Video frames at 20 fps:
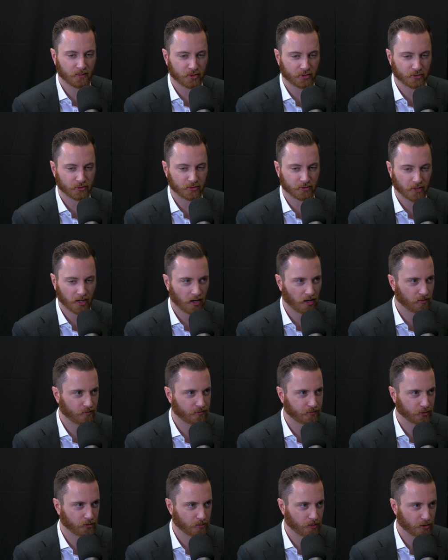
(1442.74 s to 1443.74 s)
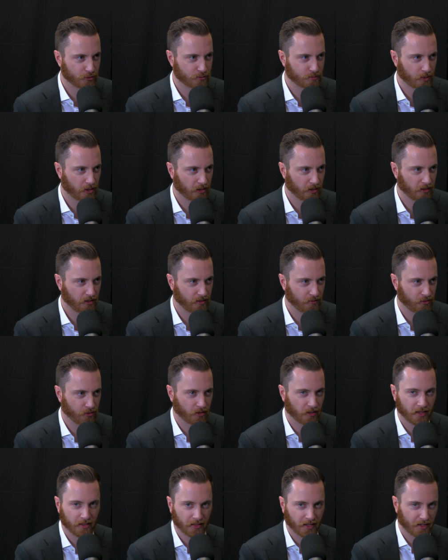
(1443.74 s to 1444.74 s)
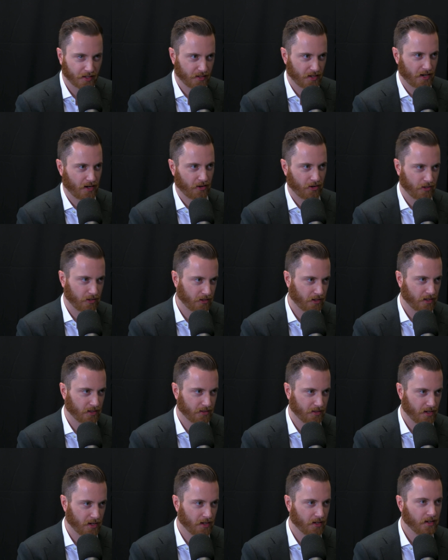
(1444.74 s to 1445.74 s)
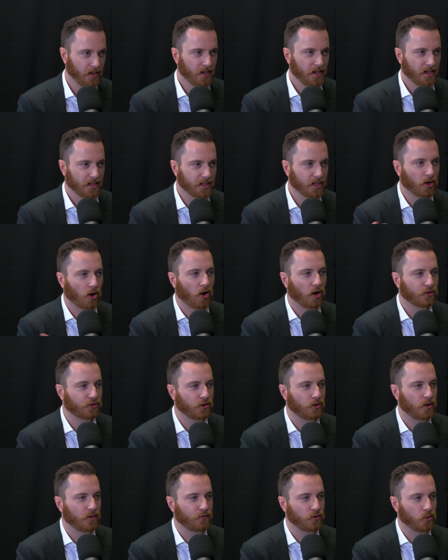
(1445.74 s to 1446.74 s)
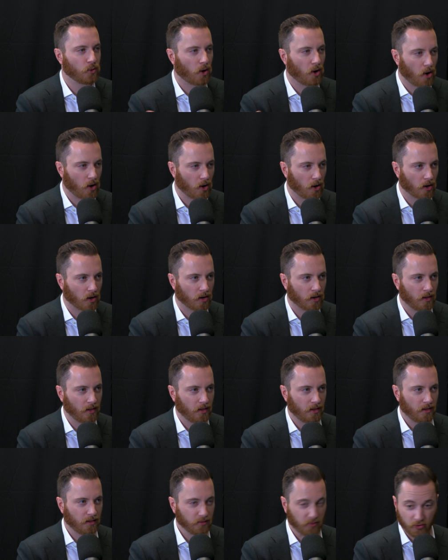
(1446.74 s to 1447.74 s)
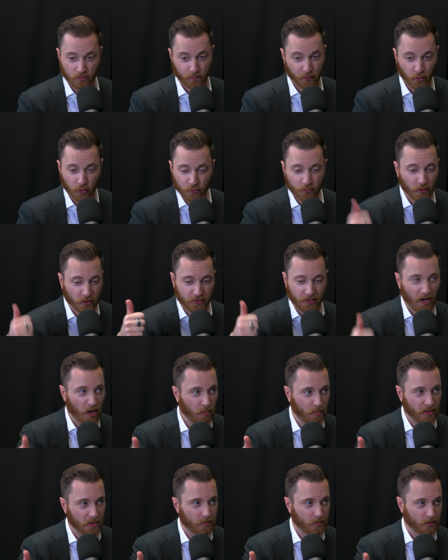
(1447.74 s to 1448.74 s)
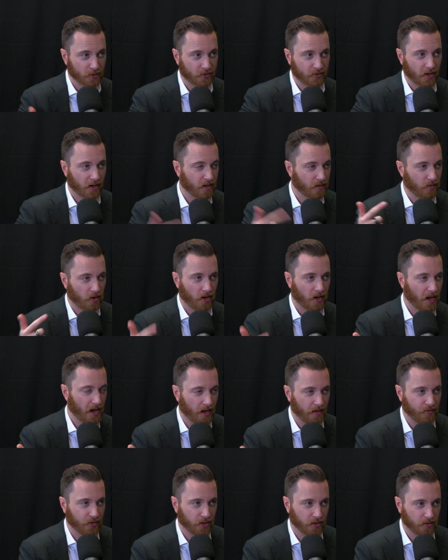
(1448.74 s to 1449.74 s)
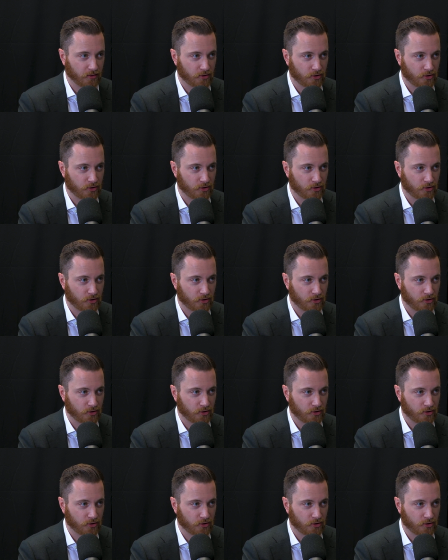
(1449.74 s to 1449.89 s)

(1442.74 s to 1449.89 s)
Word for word: with yourself for the most part if you're in like an area like that. And then also, if you are, first of all, tell people. And second of all, have a